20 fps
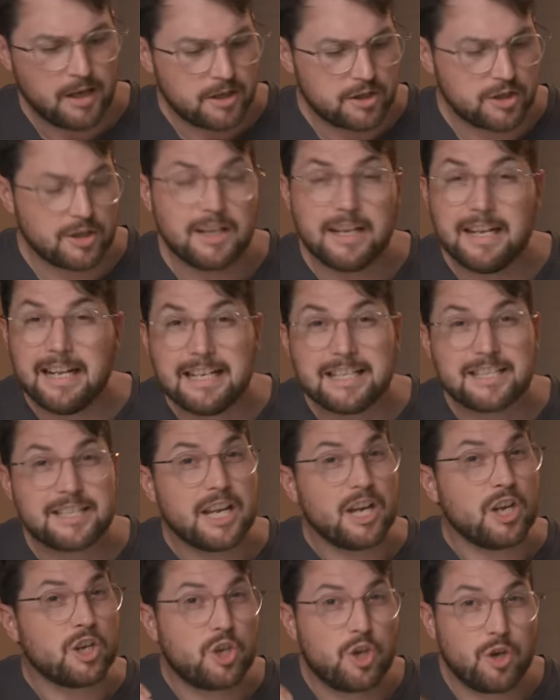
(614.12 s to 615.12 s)
So the
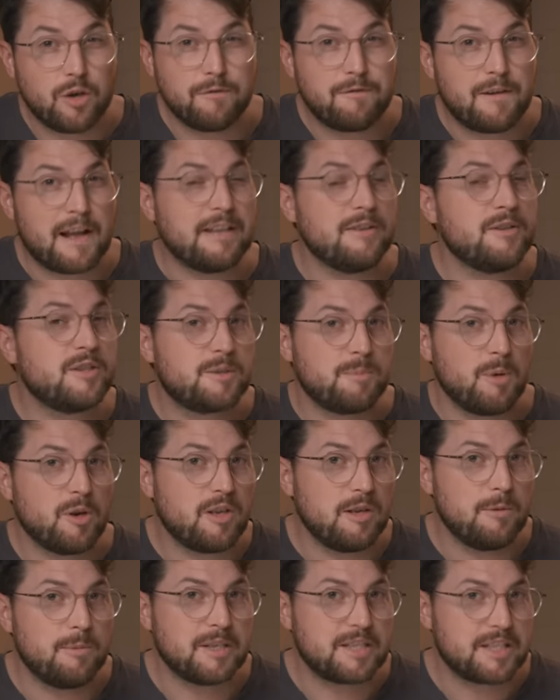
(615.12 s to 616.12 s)
next good value
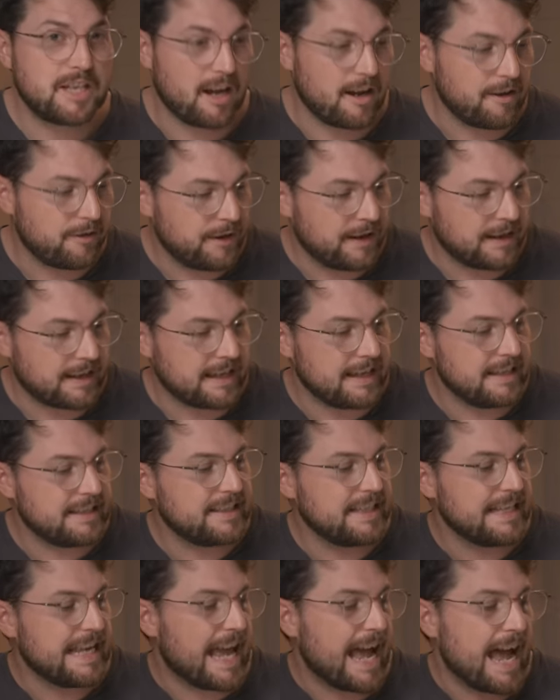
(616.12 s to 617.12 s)
smoky whiskey, I think,
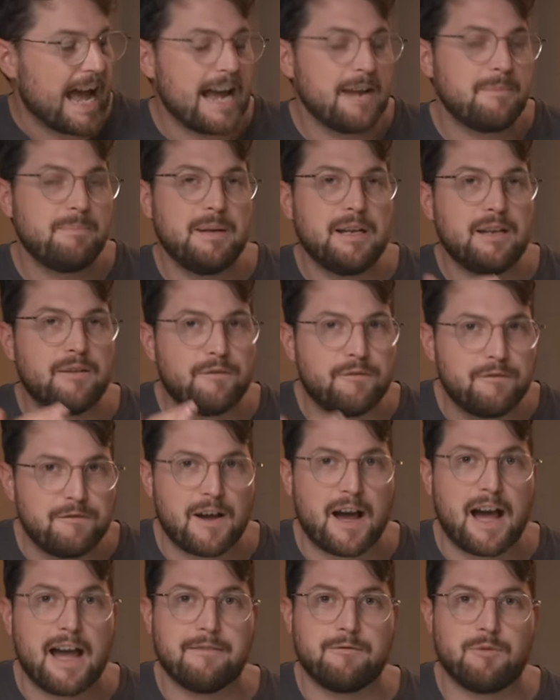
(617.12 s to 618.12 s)
is the Ardbeg
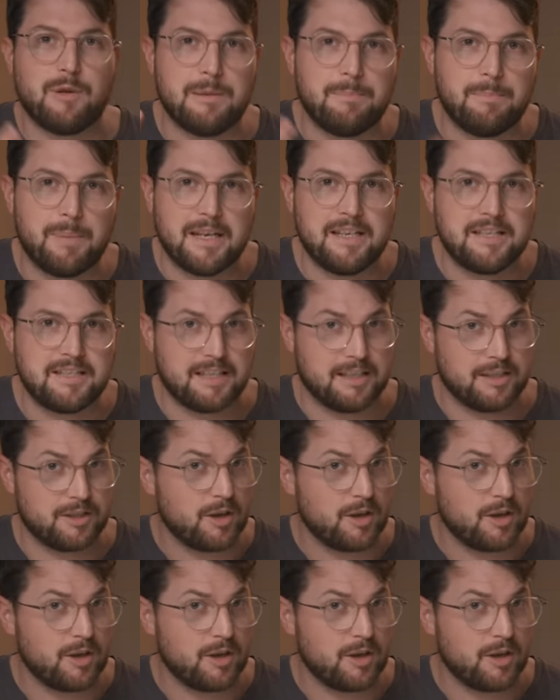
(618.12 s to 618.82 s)
5 Wee Beastie.